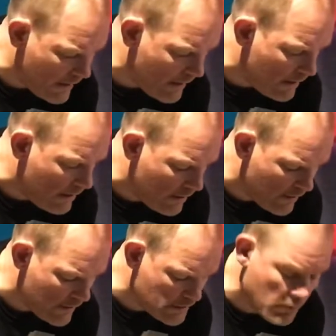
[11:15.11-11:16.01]
then
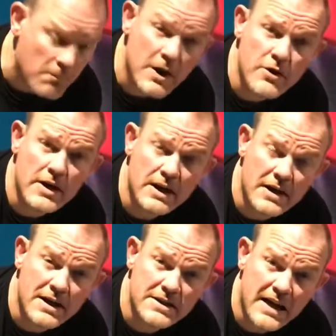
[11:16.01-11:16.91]
this will mean you
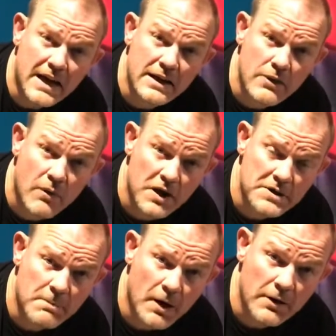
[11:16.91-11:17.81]
get it in exactly the
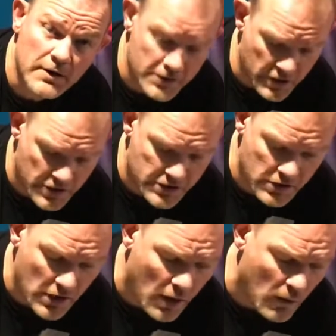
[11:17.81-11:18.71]
right spot. So
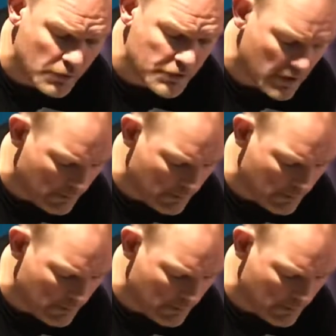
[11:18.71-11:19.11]
these holes